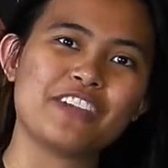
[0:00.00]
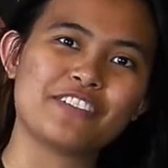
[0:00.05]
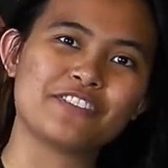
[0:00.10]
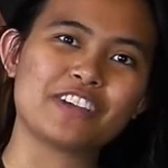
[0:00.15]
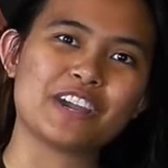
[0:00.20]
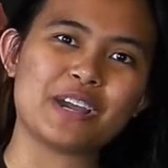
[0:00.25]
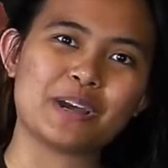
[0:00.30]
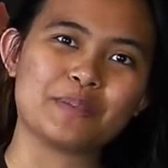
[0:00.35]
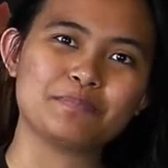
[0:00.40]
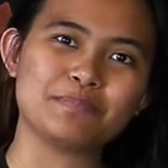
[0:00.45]

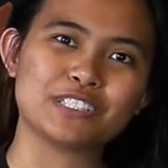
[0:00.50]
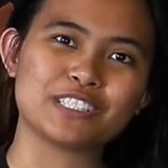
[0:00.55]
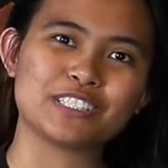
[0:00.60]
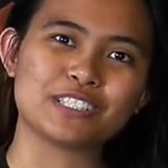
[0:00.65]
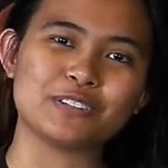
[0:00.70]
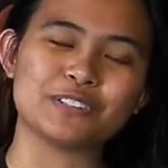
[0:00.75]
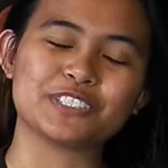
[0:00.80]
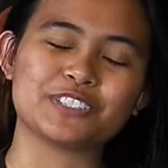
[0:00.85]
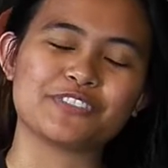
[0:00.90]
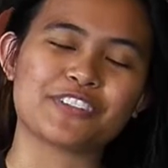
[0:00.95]
favorite
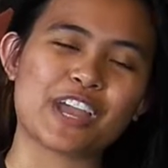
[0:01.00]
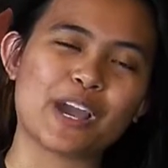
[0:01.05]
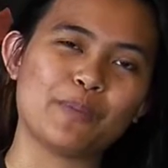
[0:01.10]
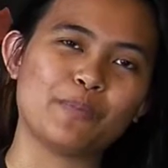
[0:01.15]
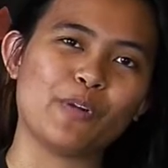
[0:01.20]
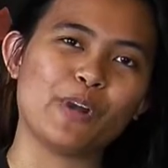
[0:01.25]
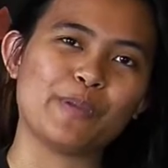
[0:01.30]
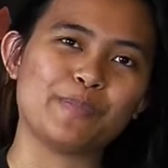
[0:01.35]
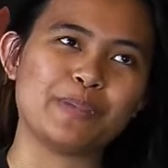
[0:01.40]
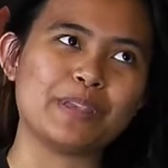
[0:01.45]
episodes of
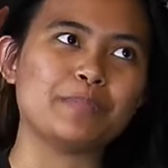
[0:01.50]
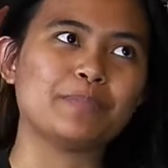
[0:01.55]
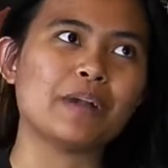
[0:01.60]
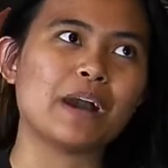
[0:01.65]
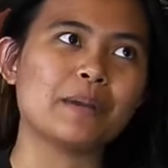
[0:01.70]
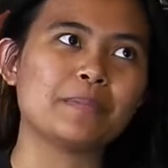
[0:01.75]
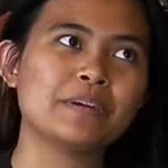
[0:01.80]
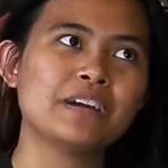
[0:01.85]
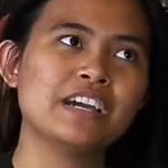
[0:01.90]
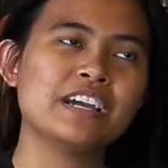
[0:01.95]
Cowboy
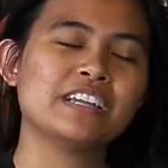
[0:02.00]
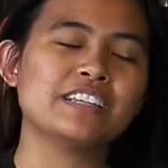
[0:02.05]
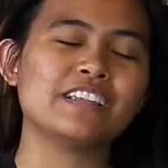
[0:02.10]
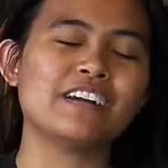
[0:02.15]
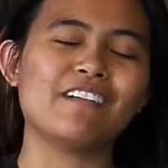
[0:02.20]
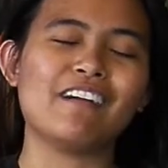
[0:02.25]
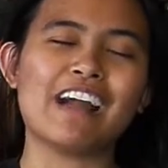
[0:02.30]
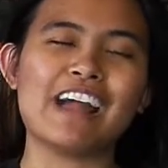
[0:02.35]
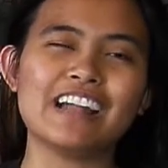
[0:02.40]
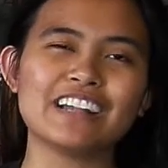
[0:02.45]
Bebop,
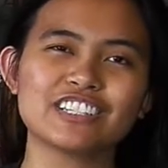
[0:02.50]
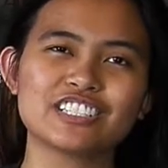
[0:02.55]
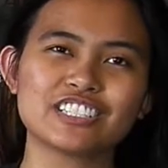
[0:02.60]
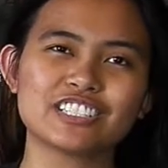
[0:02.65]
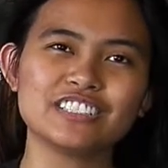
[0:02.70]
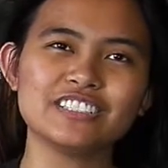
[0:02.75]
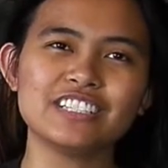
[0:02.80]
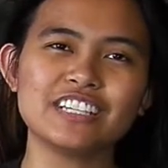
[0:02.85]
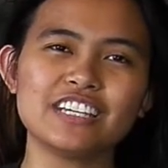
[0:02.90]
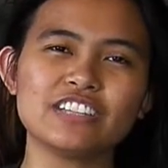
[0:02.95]
now,
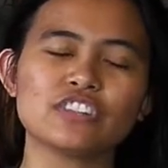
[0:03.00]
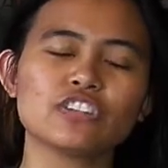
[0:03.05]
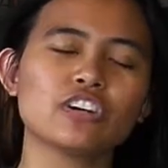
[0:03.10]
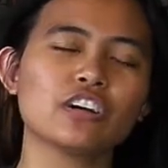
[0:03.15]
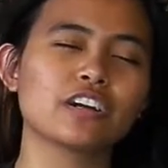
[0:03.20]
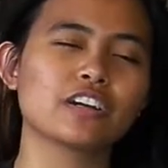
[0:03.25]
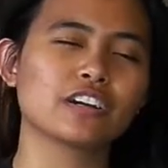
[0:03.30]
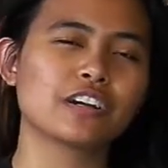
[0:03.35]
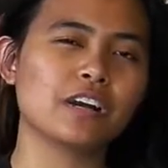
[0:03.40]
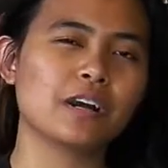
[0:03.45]
actually,
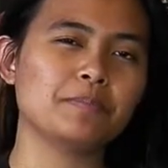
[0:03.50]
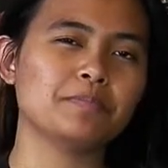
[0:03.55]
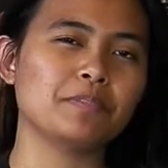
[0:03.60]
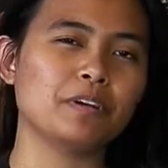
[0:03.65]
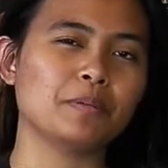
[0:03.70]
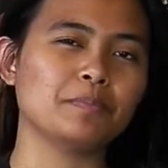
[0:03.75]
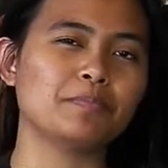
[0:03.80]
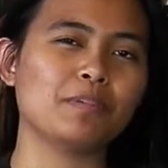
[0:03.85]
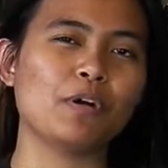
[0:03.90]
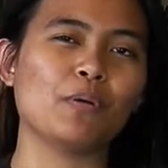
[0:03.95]
there are a
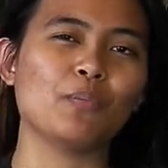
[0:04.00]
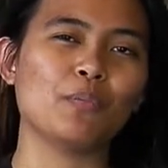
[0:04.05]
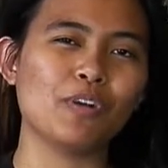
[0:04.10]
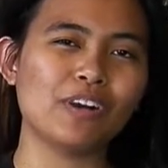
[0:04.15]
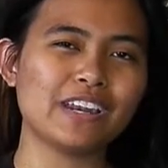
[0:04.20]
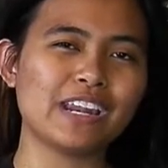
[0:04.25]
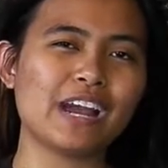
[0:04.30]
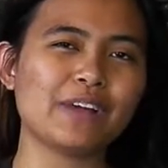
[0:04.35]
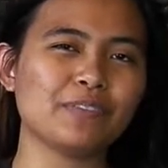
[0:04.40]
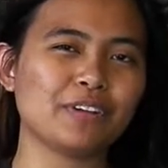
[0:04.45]
couple, but
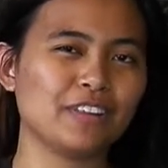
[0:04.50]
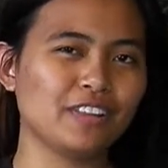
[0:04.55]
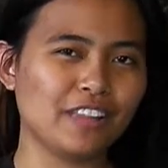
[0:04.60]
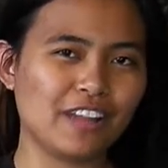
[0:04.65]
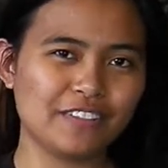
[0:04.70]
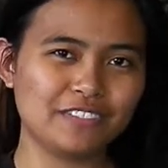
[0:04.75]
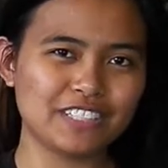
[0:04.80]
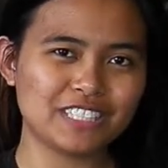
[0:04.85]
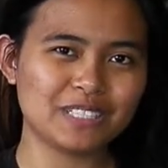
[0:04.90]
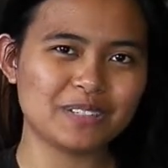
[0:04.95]
one I would
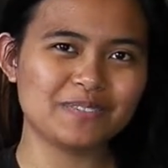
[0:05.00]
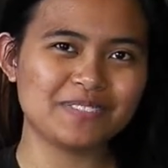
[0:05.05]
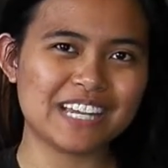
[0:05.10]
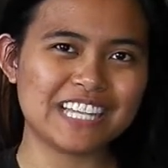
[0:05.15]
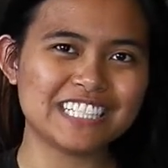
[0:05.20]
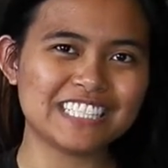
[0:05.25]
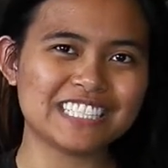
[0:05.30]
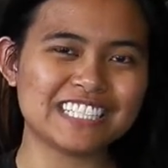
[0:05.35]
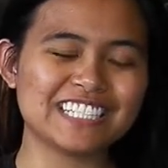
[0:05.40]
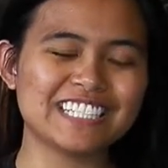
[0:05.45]
love to
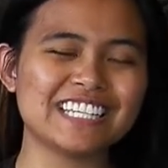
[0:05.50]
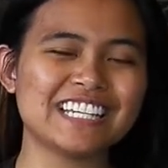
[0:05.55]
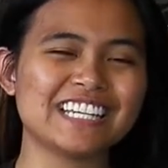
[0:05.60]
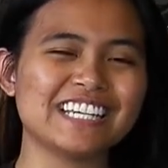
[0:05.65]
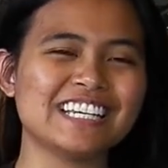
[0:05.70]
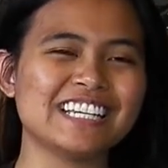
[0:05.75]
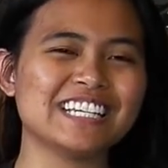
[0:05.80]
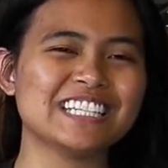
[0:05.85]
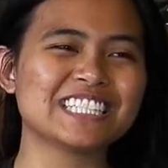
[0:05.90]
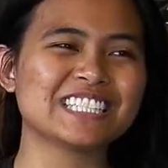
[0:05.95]
mention
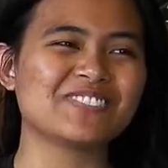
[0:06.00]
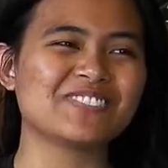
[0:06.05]
is